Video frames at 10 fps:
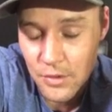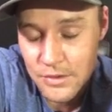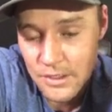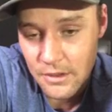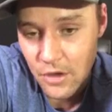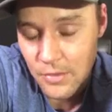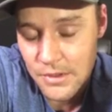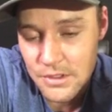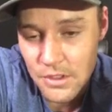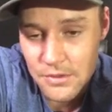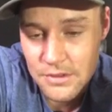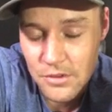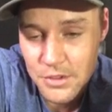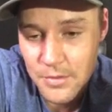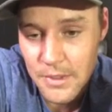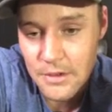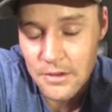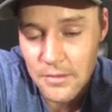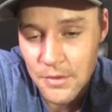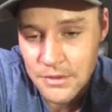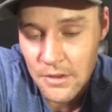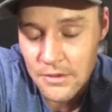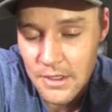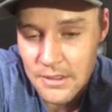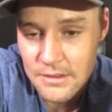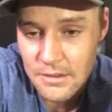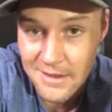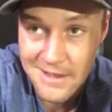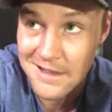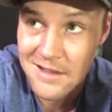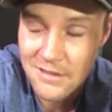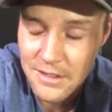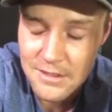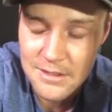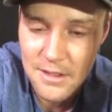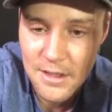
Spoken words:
protein and carb ratio is so much better than most other nuts, than any other nuts.